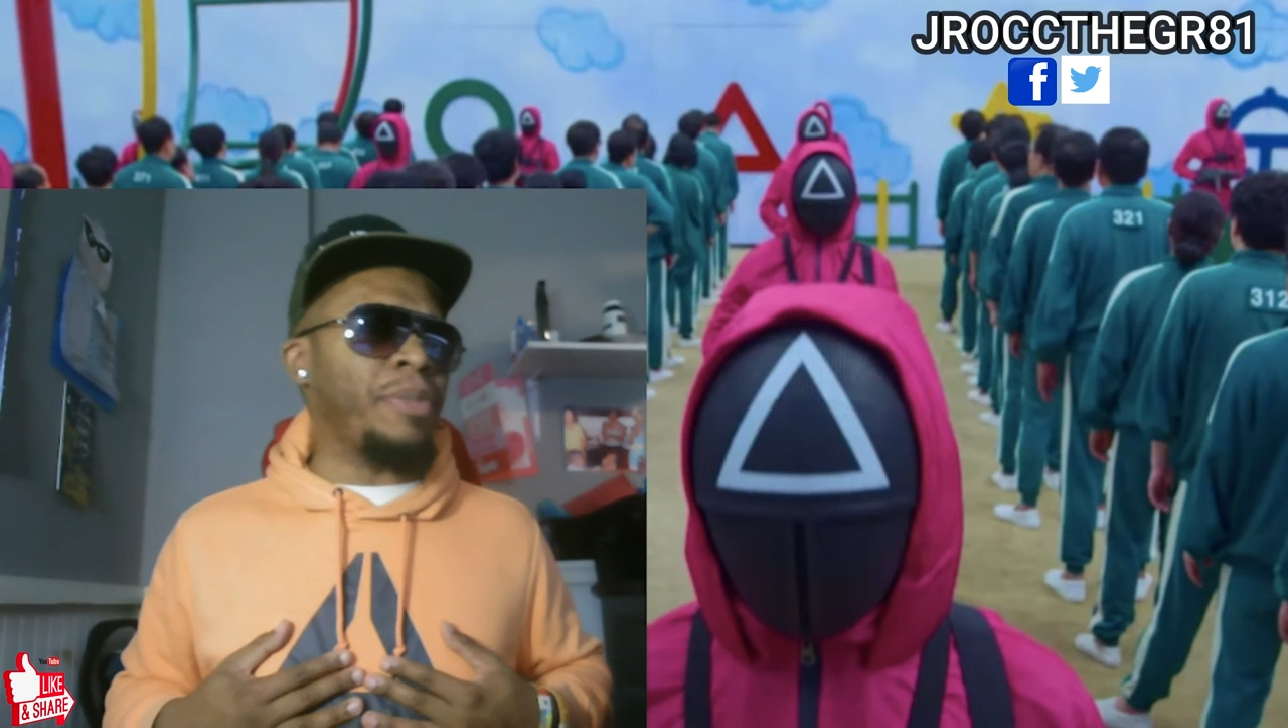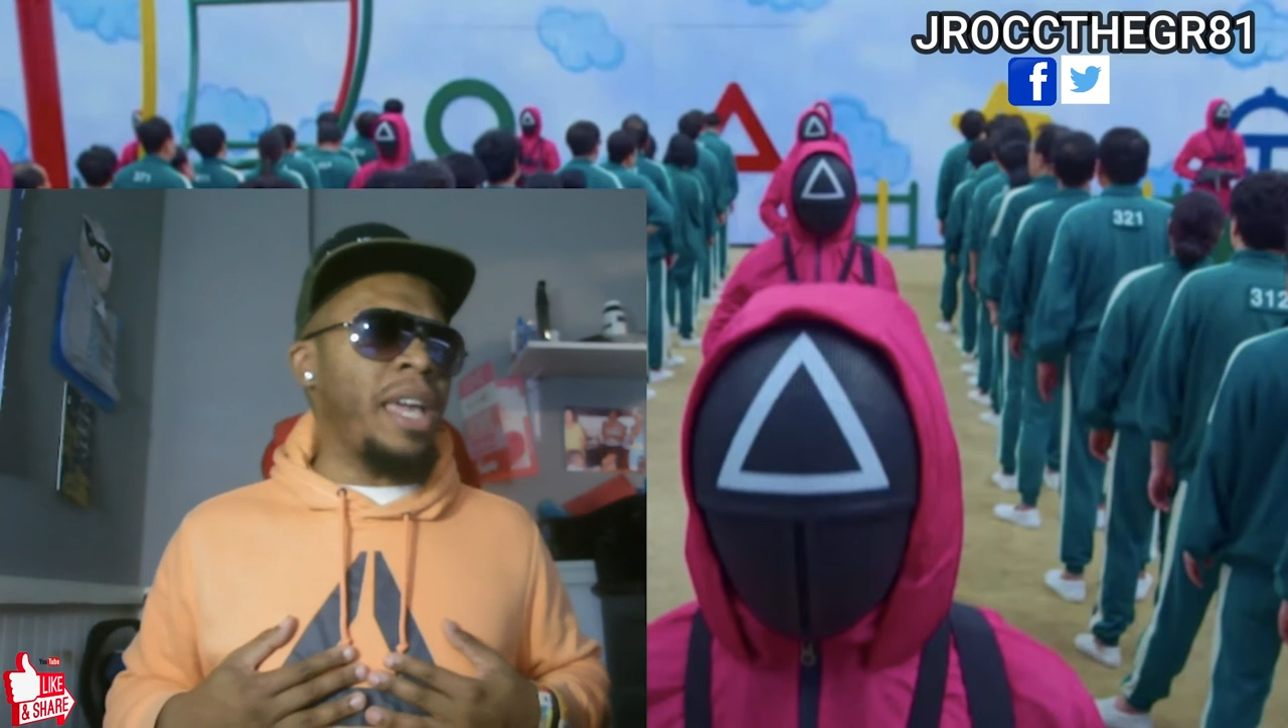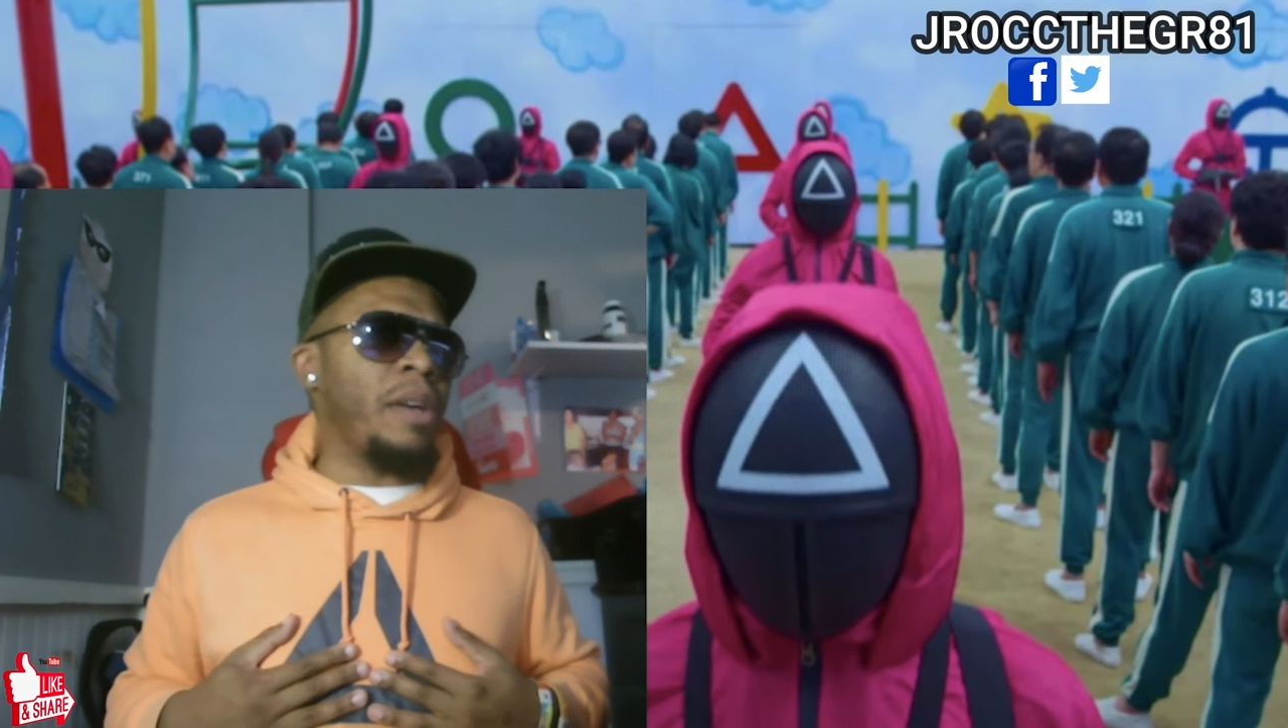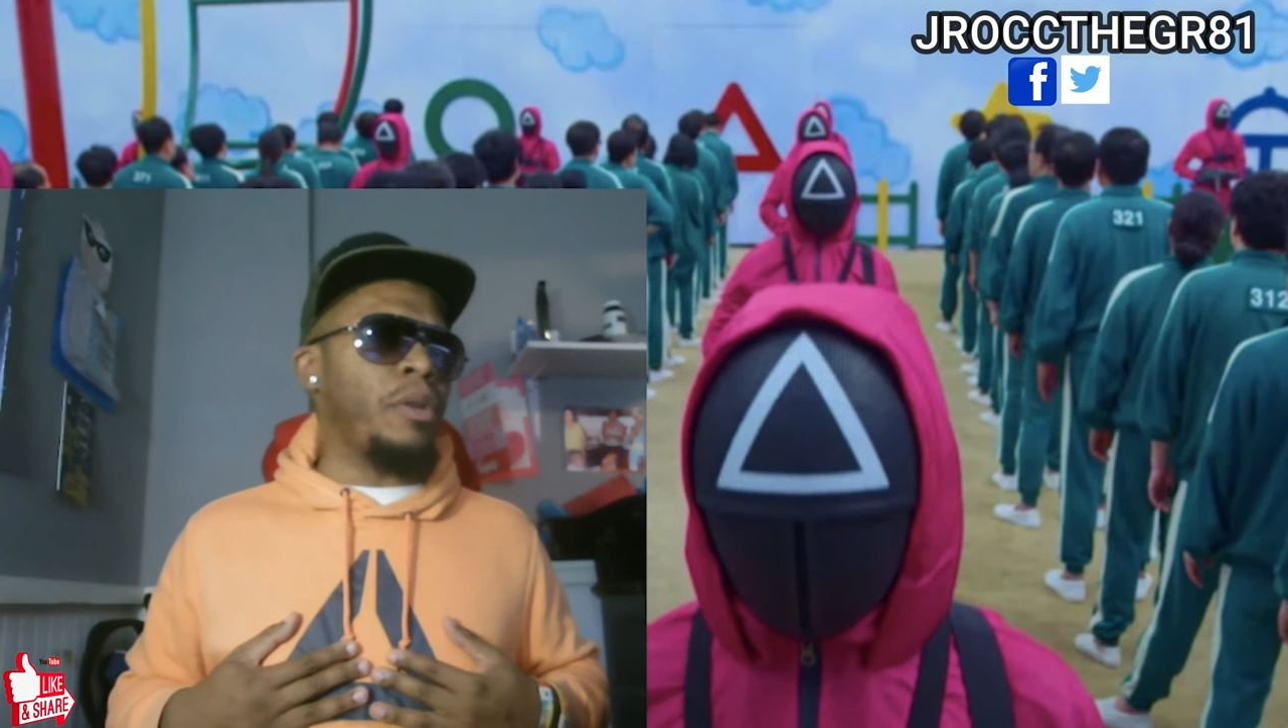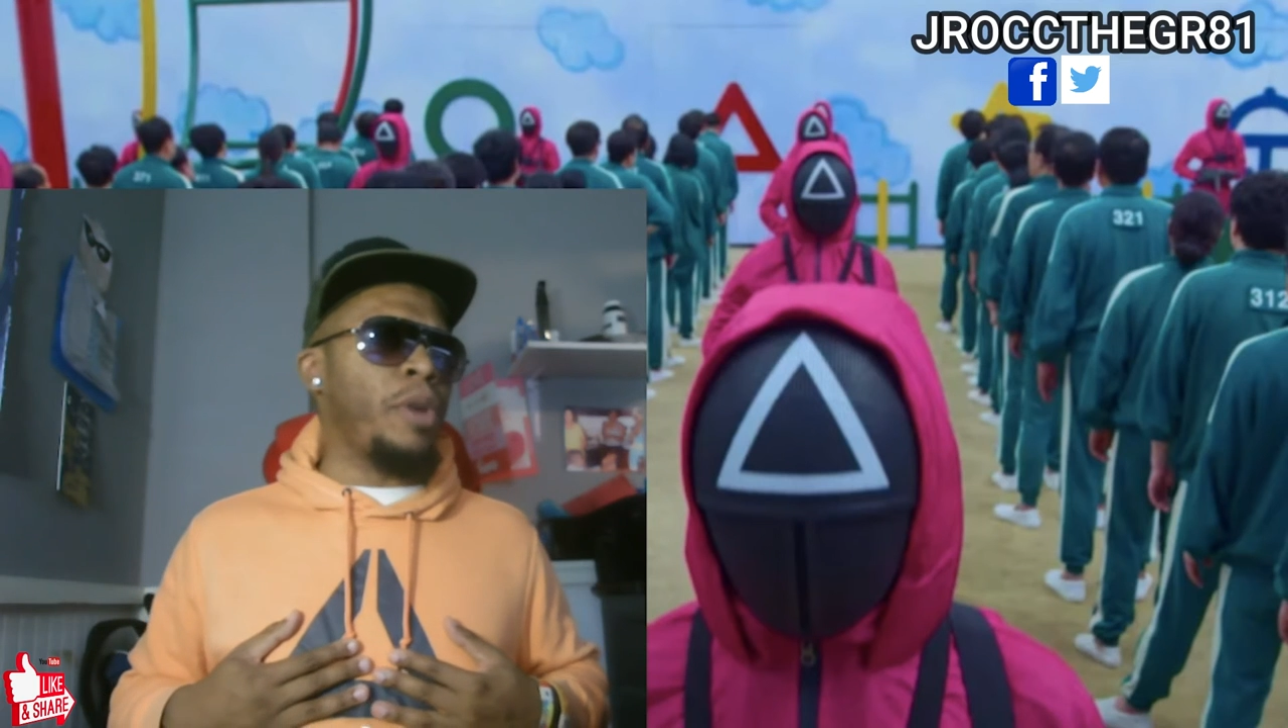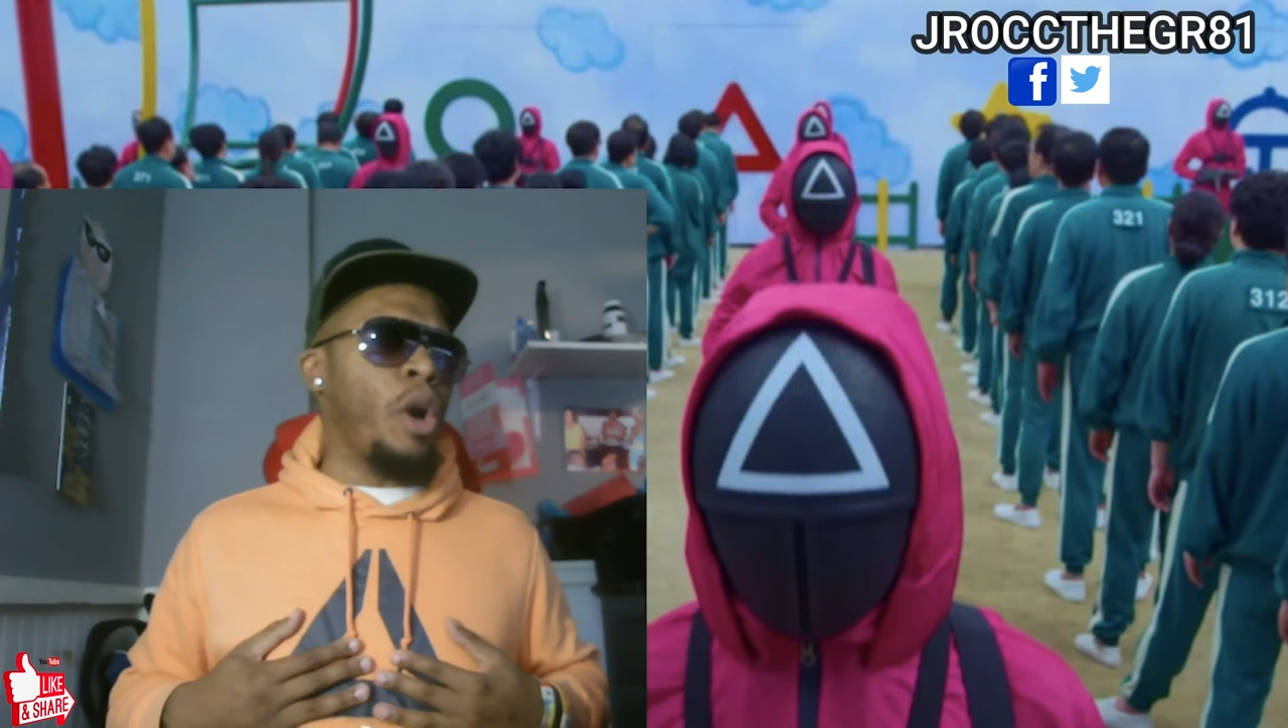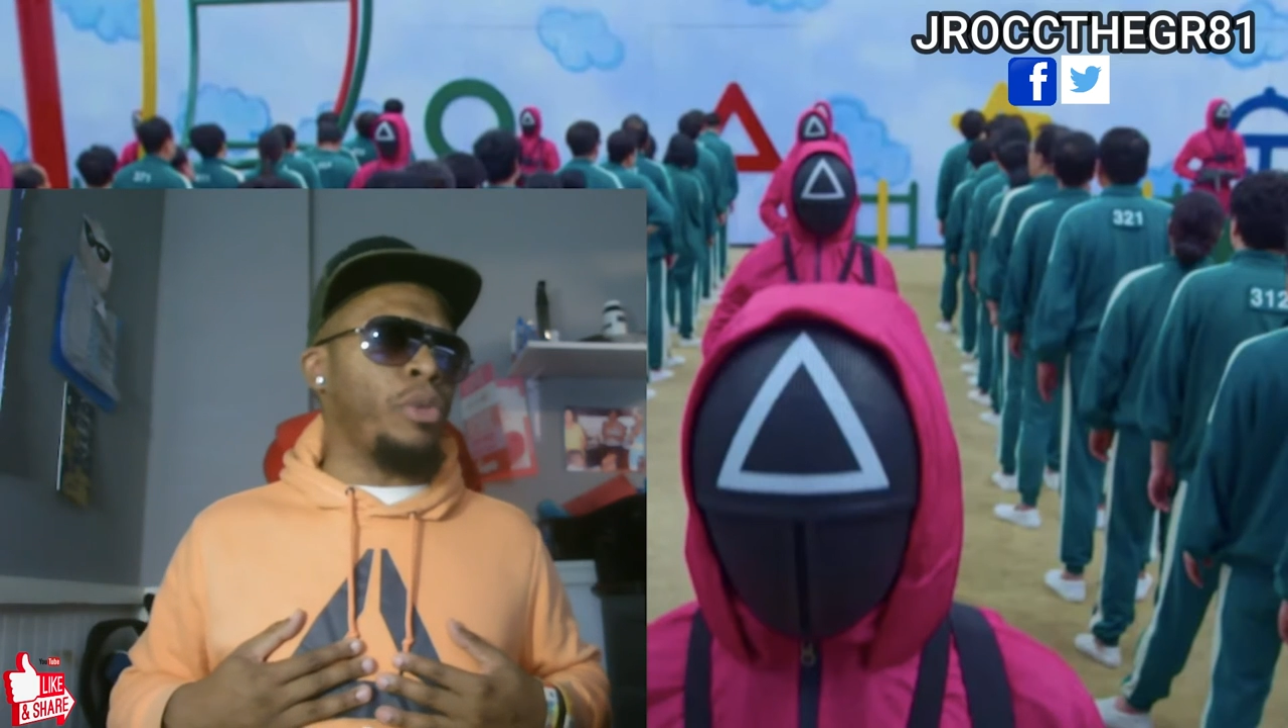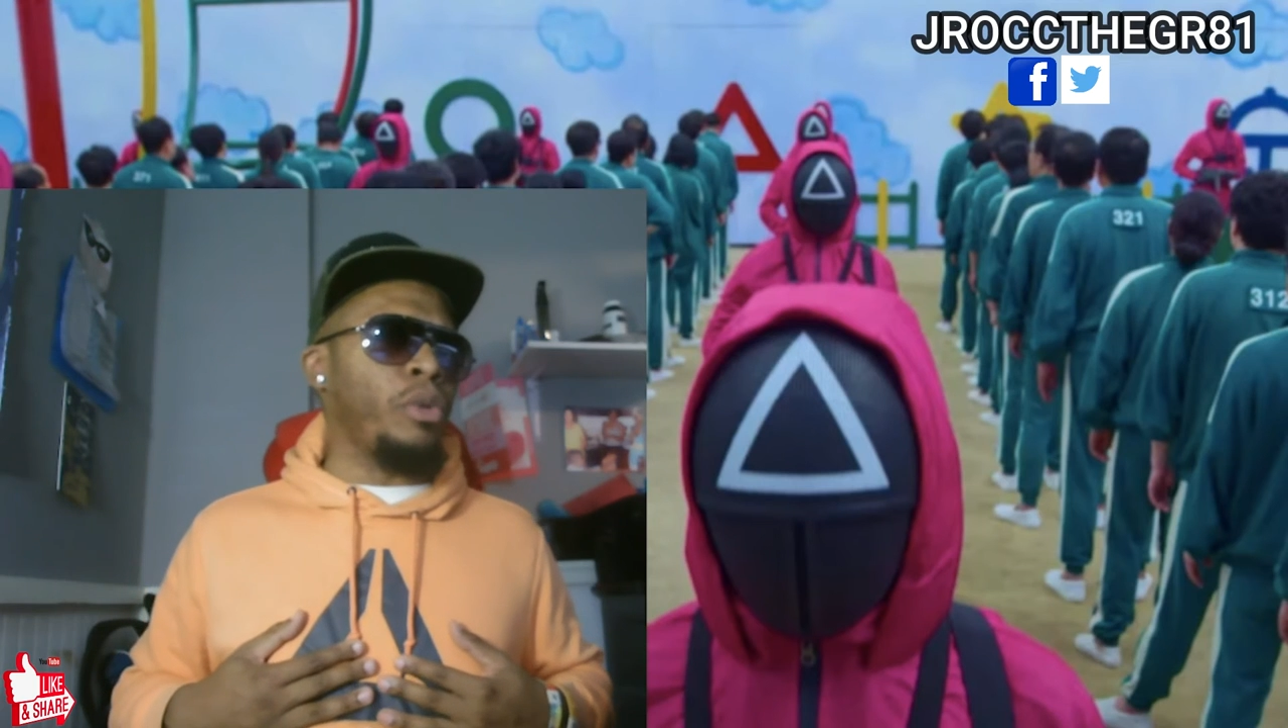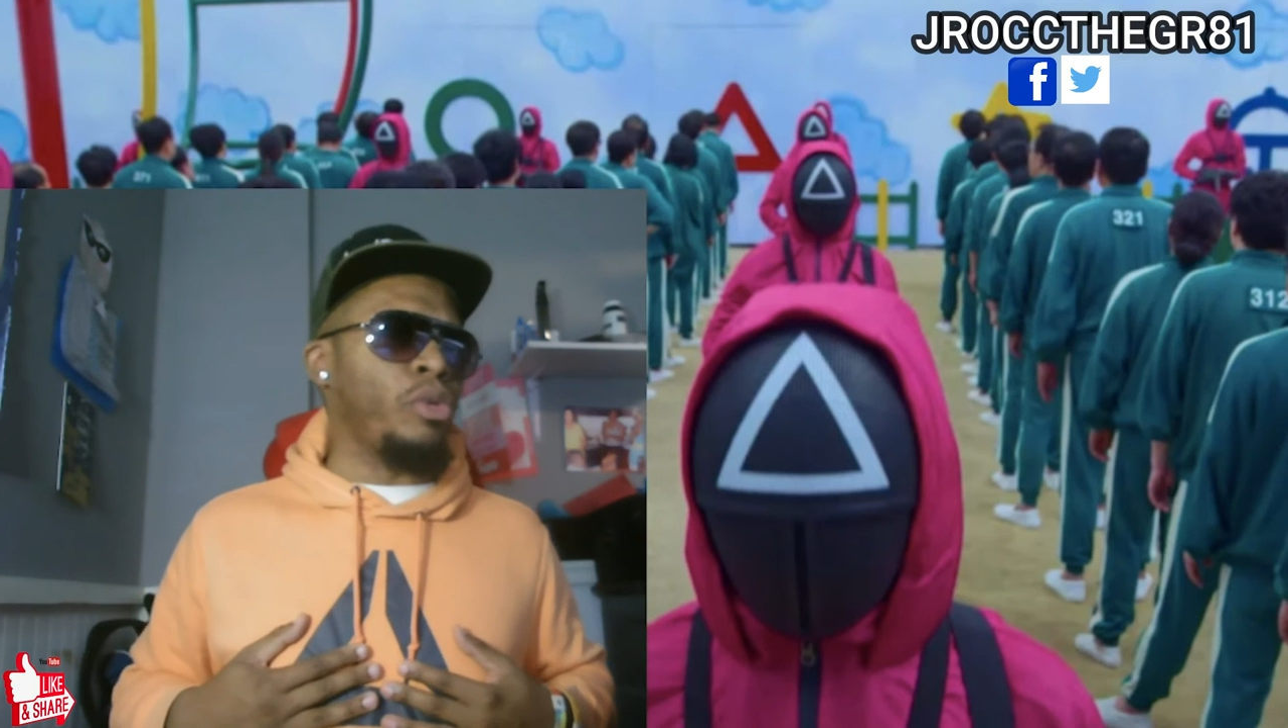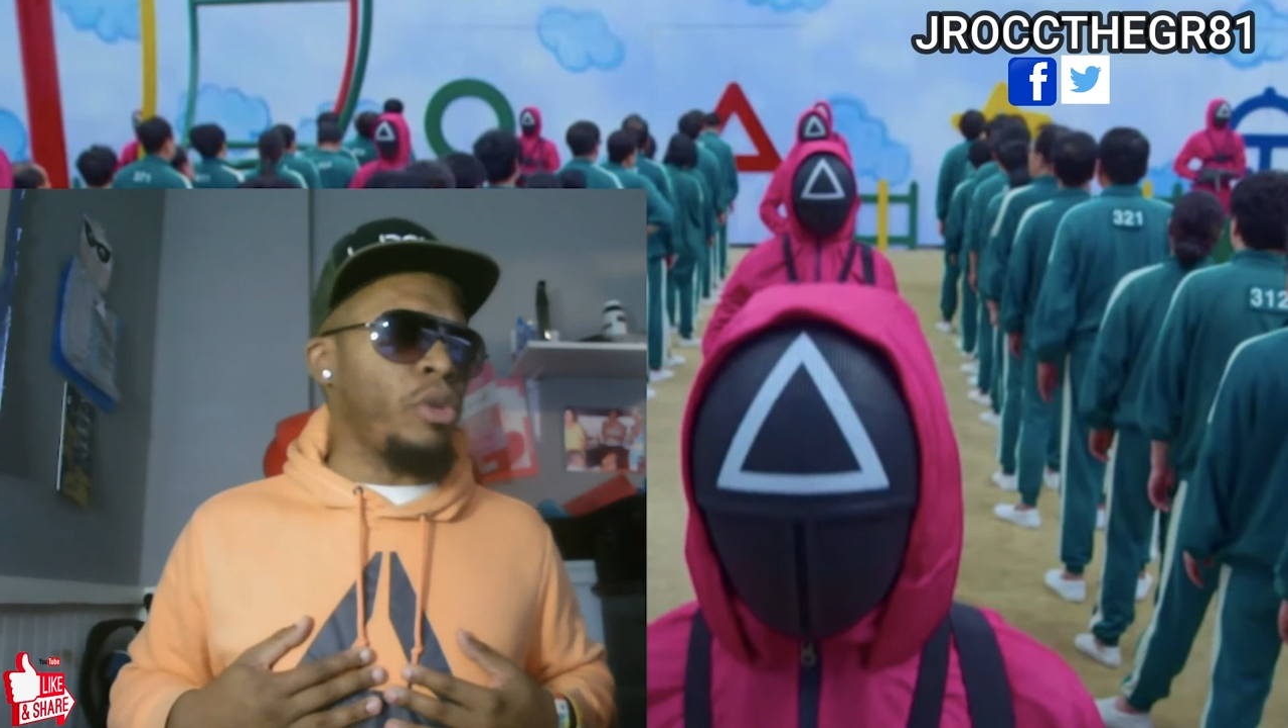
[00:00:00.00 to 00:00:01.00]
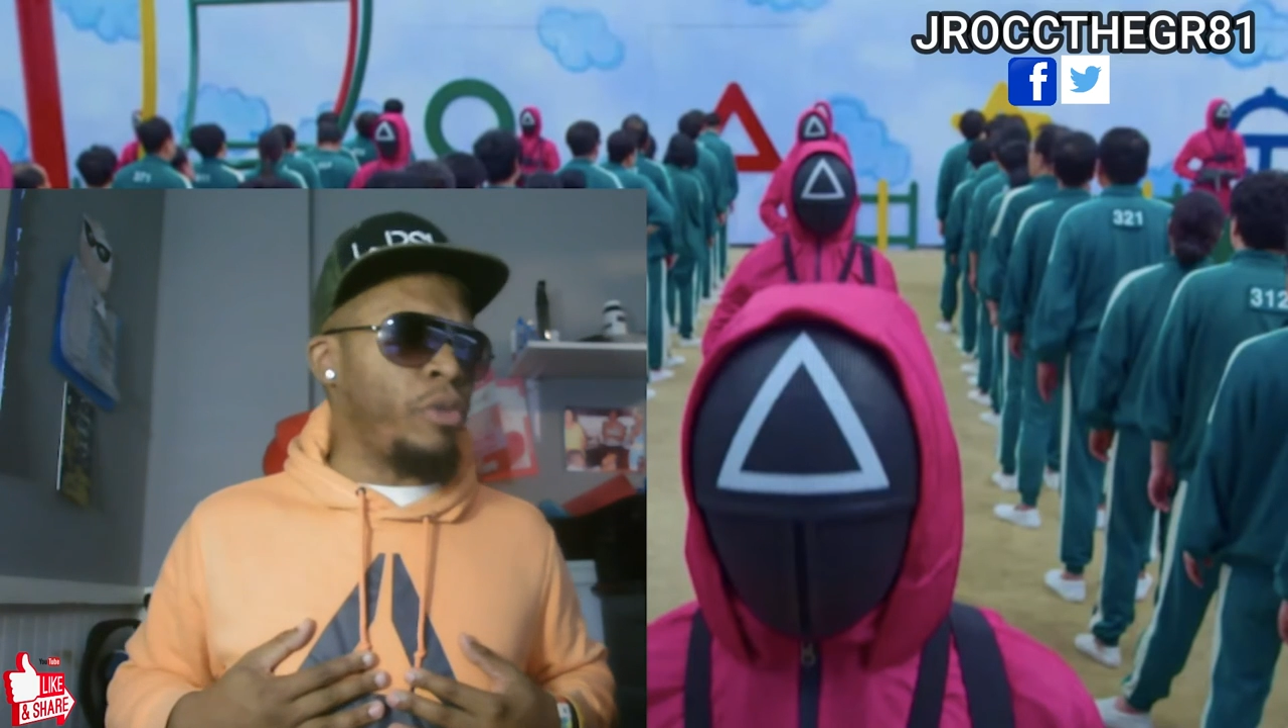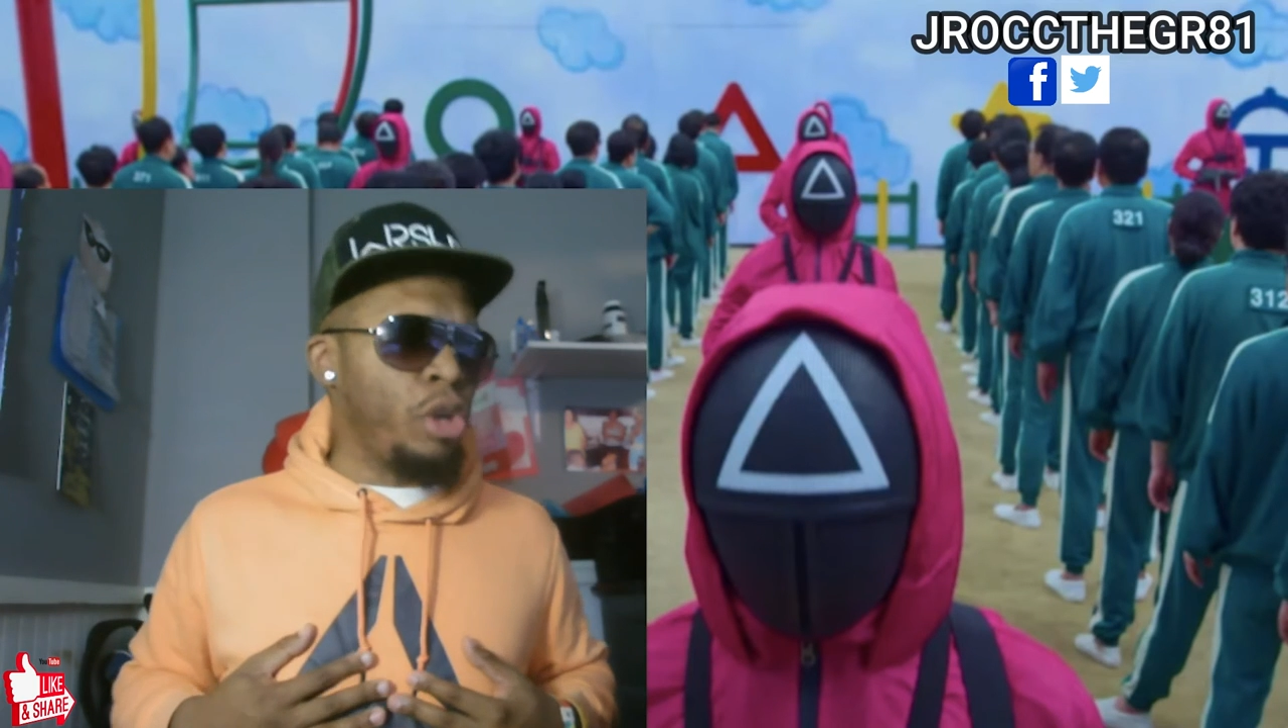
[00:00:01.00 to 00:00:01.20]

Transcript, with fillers: thing would go through the roof.